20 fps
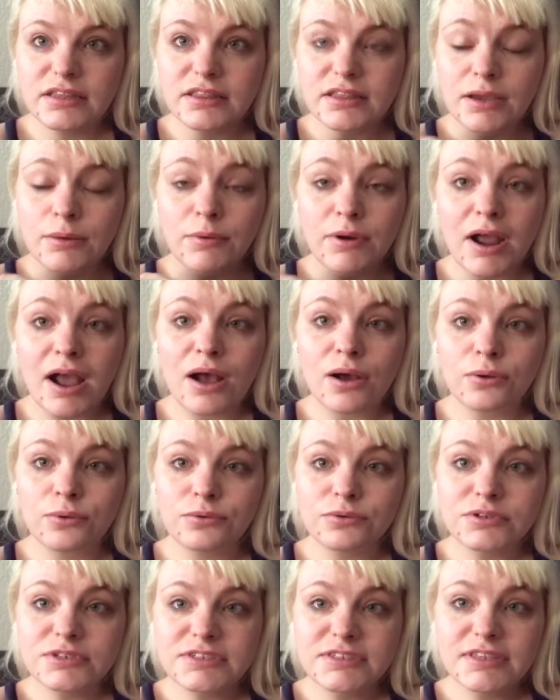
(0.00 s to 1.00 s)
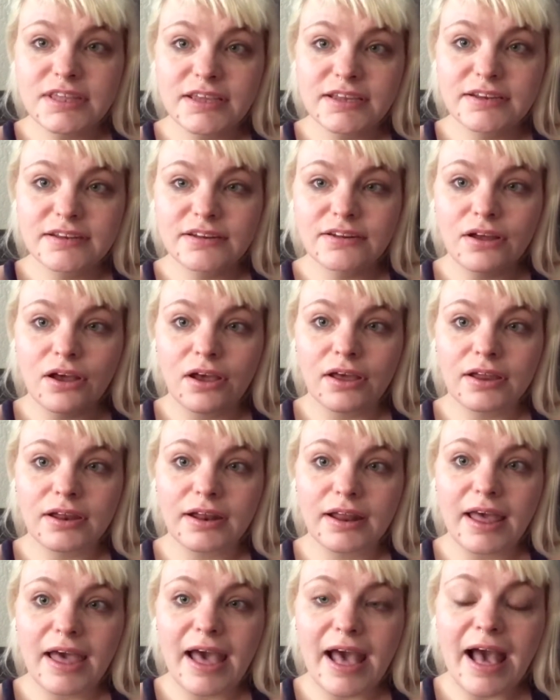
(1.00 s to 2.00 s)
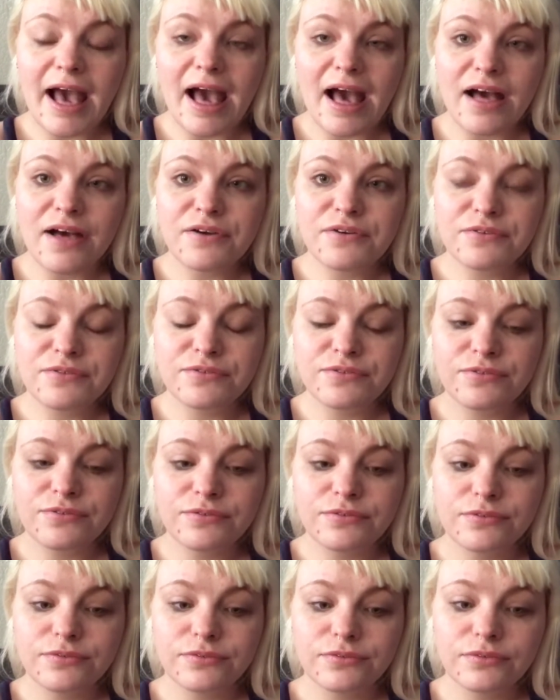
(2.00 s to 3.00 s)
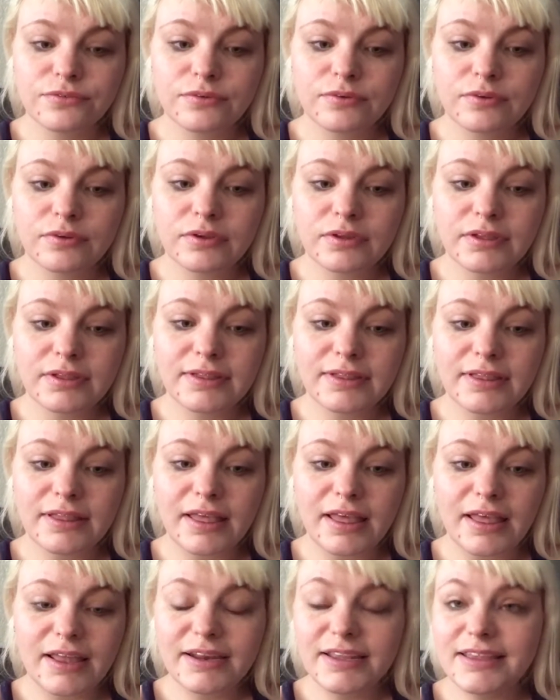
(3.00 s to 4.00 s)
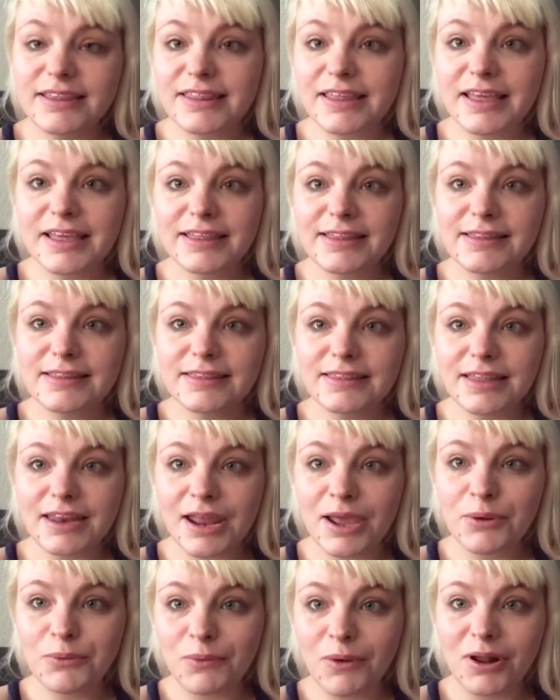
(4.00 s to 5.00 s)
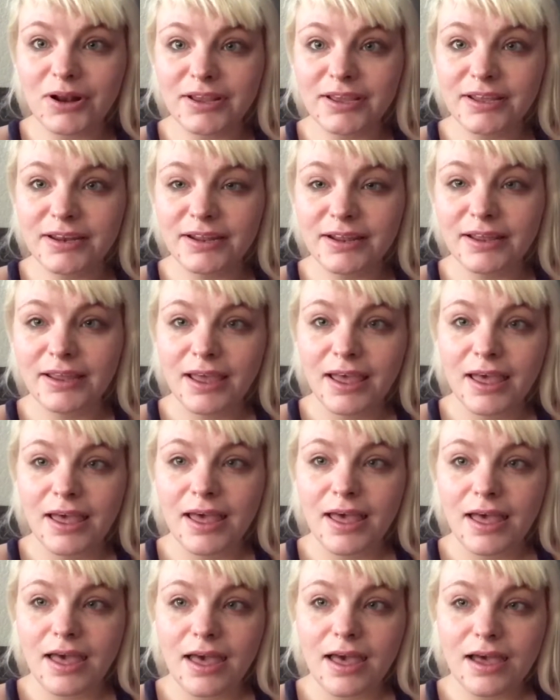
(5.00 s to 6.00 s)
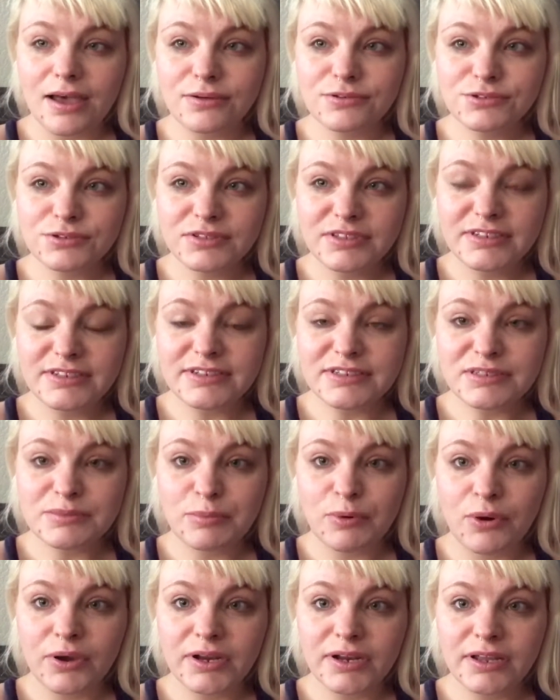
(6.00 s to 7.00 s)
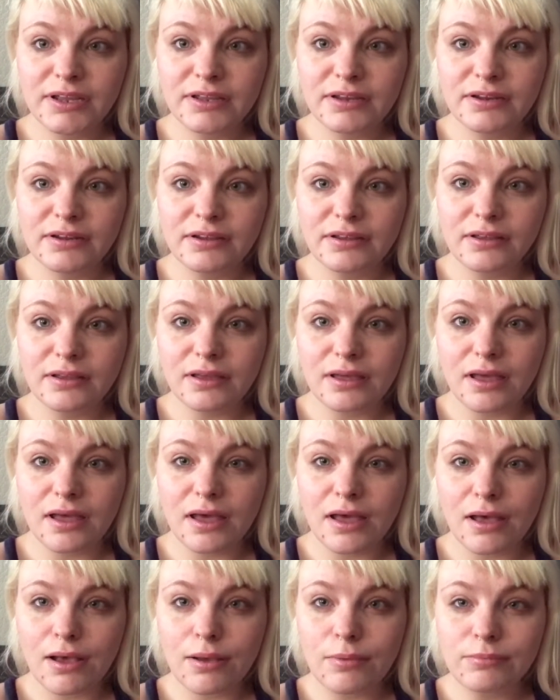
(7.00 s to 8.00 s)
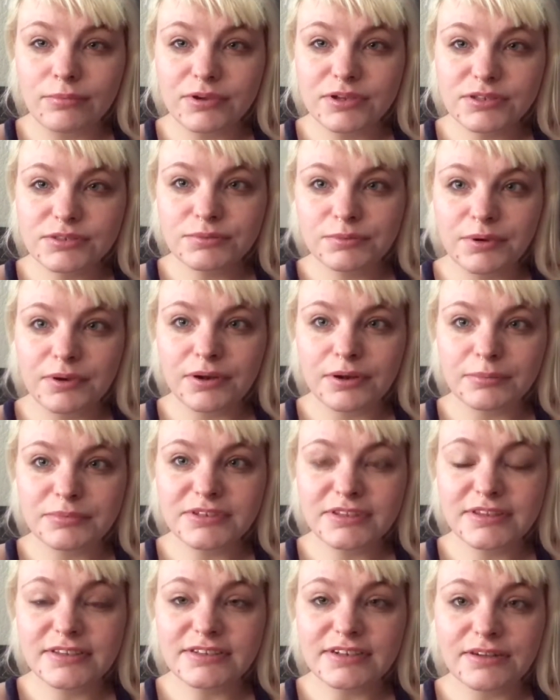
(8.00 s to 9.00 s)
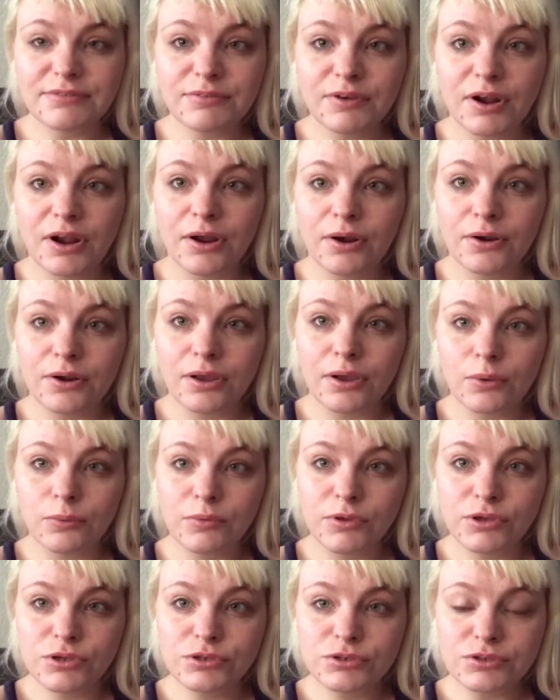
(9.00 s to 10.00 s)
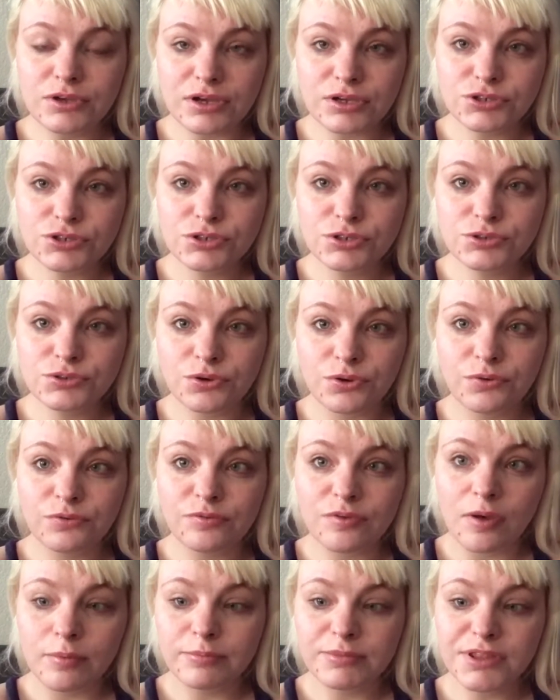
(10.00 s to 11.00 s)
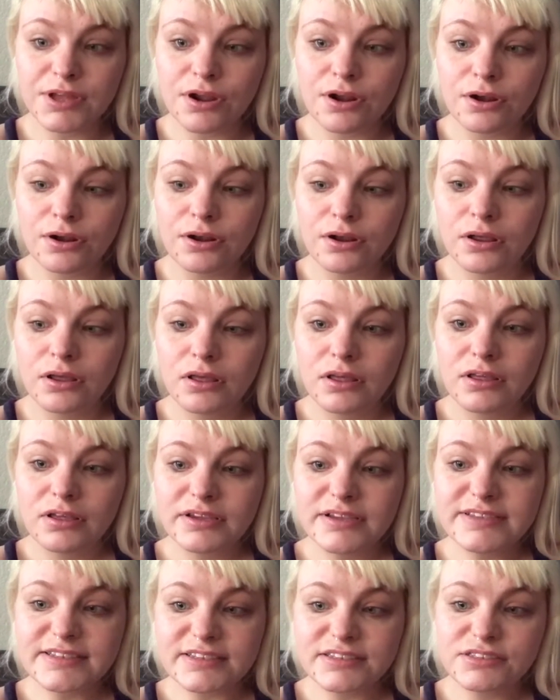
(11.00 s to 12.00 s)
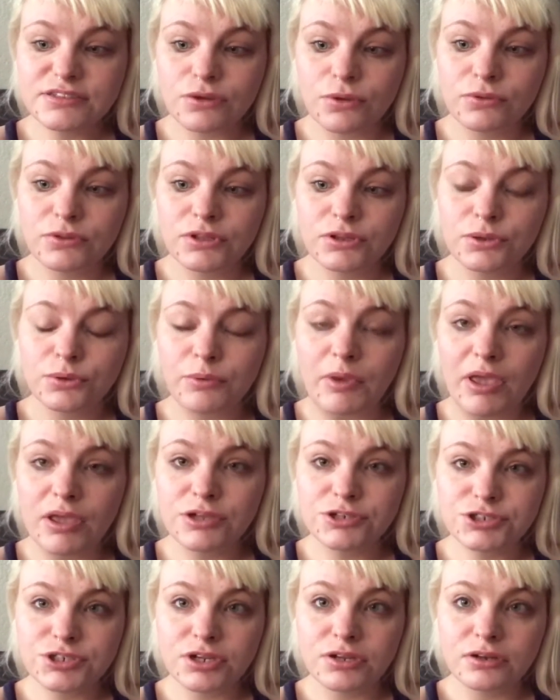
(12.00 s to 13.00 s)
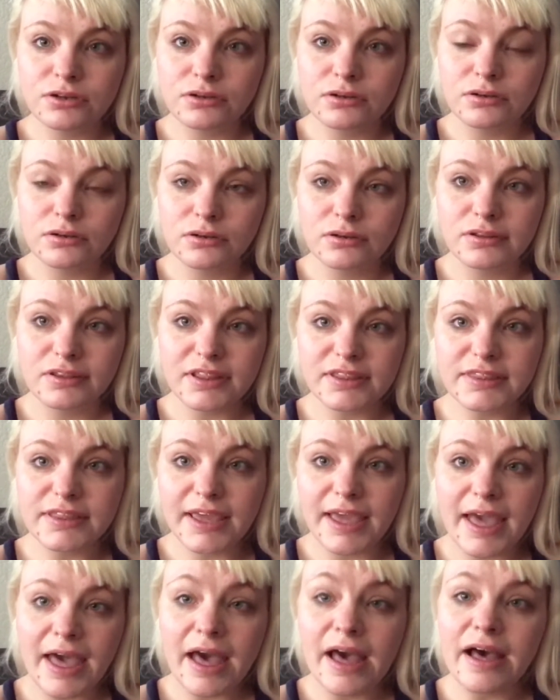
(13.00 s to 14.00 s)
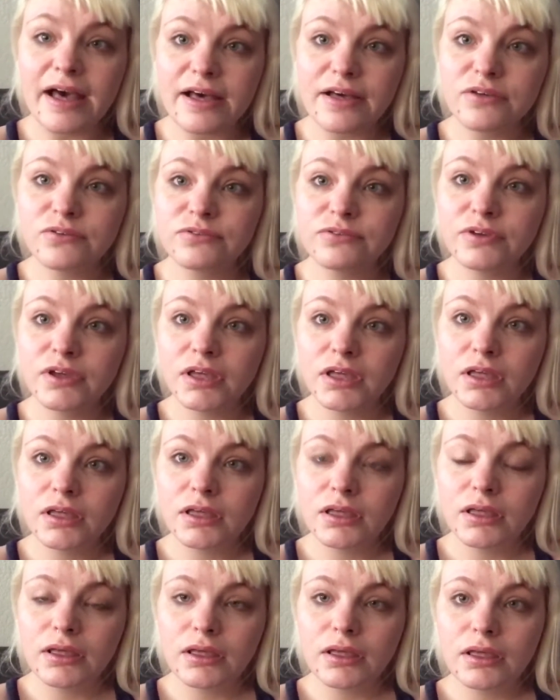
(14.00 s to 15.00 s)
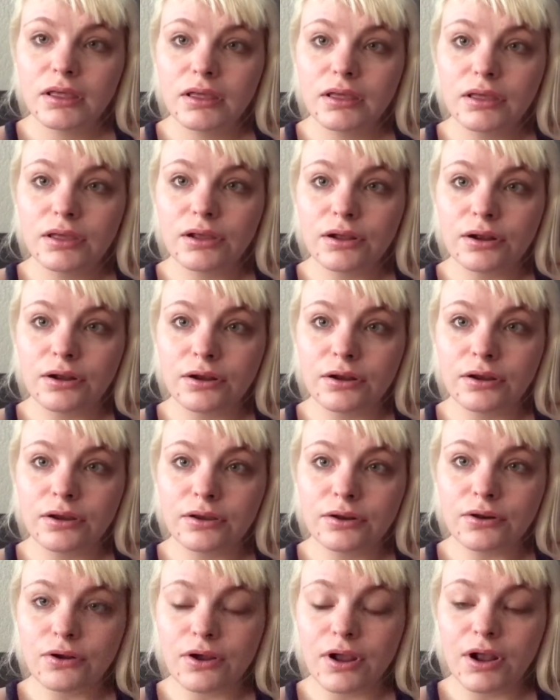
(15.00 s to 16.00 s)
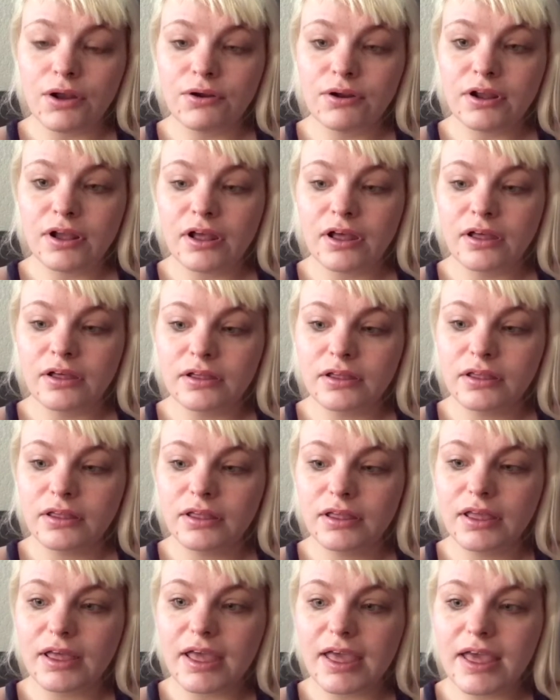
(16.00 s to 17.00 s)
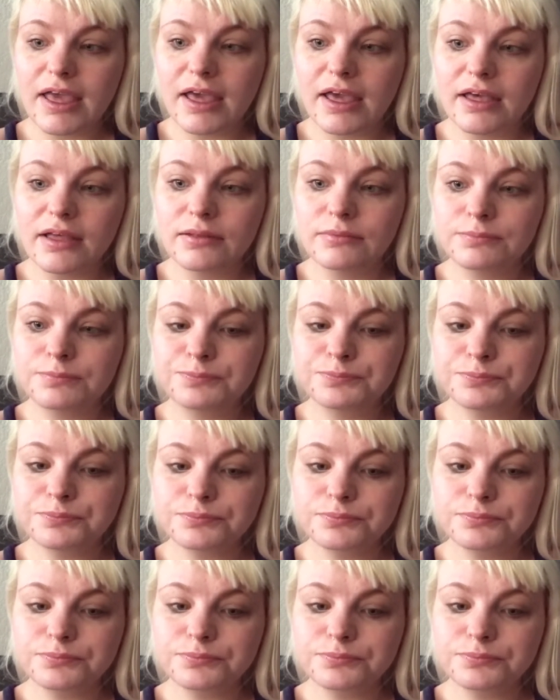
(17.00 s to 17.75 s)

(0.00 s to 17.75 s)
they were out. They did not have anything that I wanted. I was really disappointed because um, we went up to the Denver area. We actually drove up there because that's the only location that they have here in our area. And